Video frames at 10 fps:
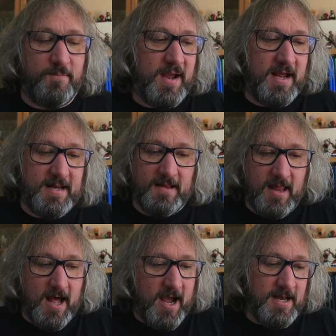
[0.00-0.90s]
appeared in the
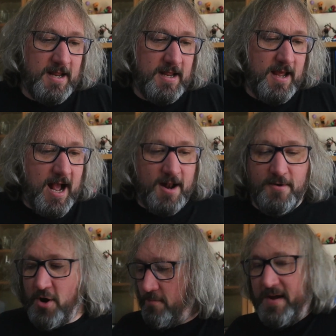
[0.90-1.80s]
line,
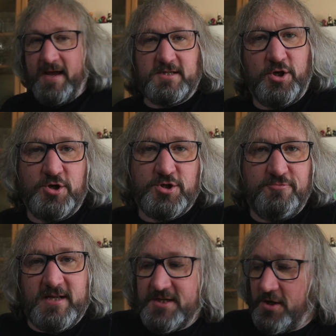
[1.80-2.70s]
and not be
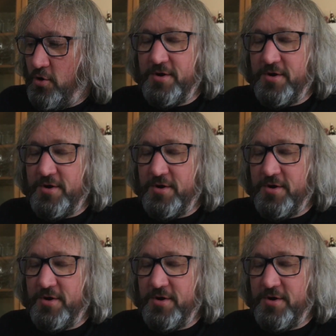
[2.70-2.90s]
exclusionary to